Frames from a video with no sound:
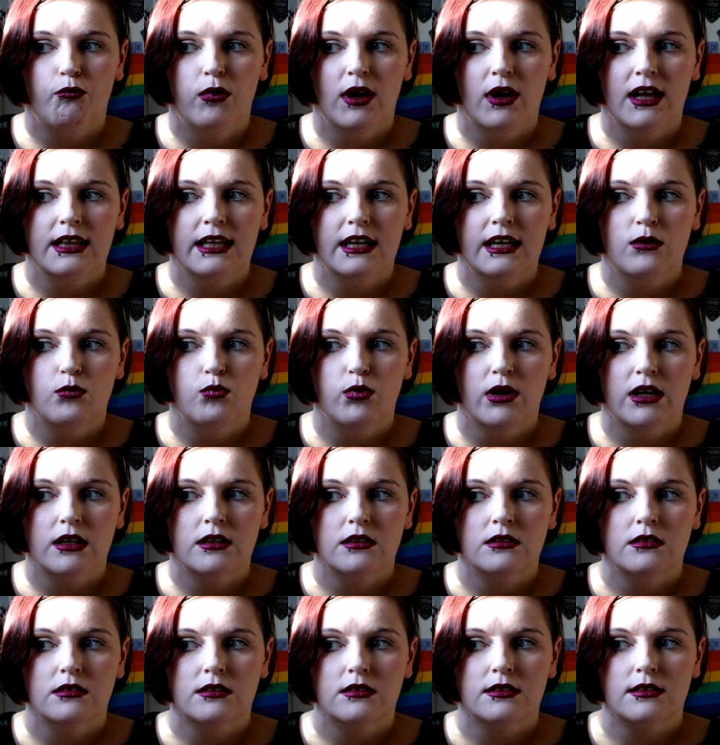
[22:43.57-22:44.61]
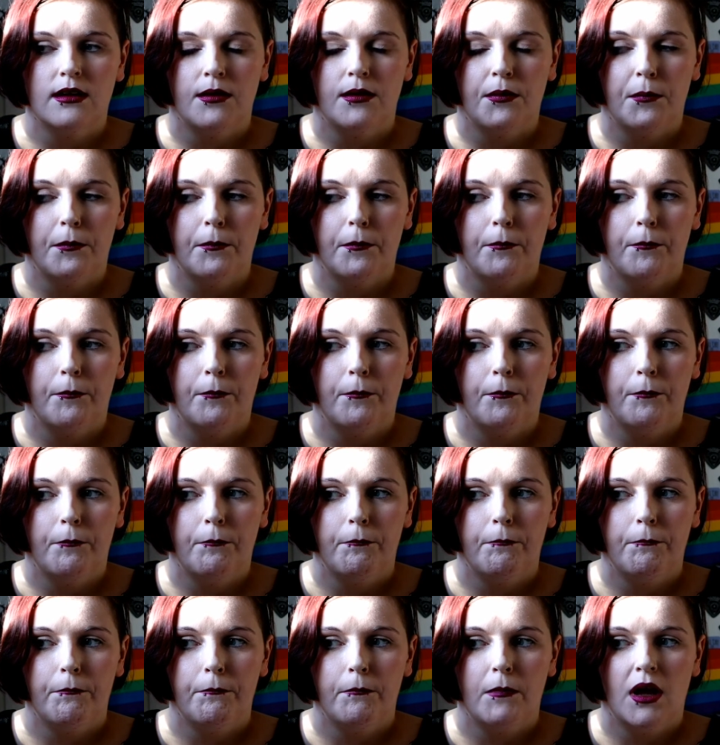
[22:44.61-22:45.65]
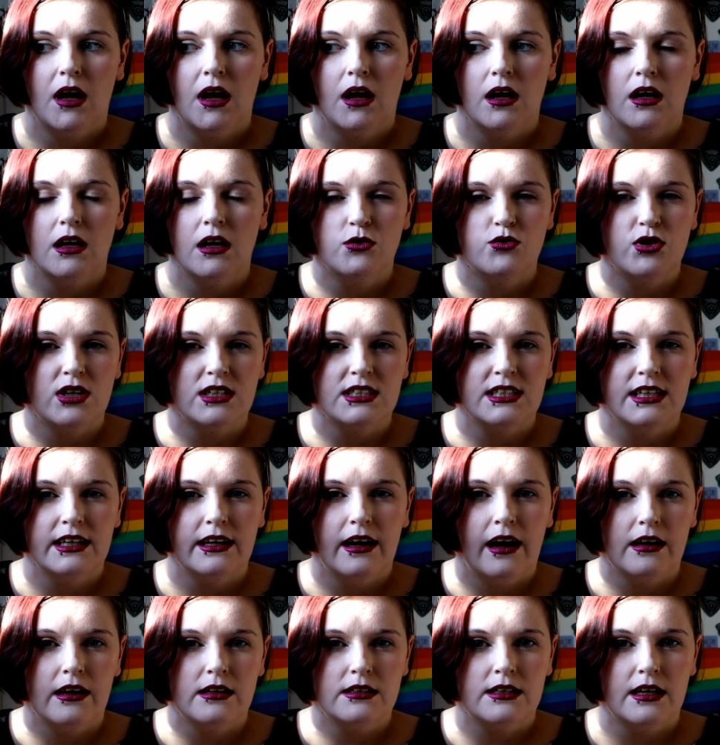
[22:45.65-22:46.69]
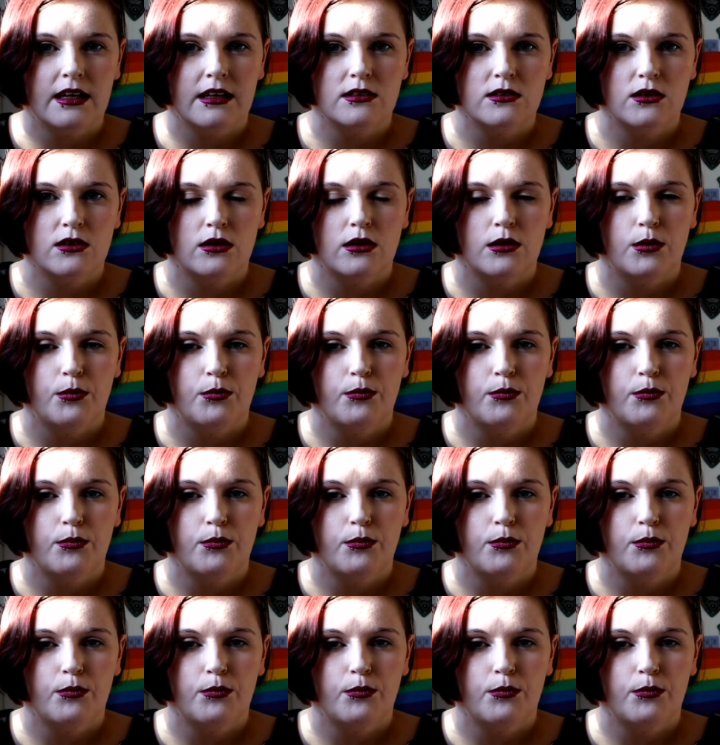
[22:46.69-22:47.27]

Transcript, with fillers: really written some interesting essays on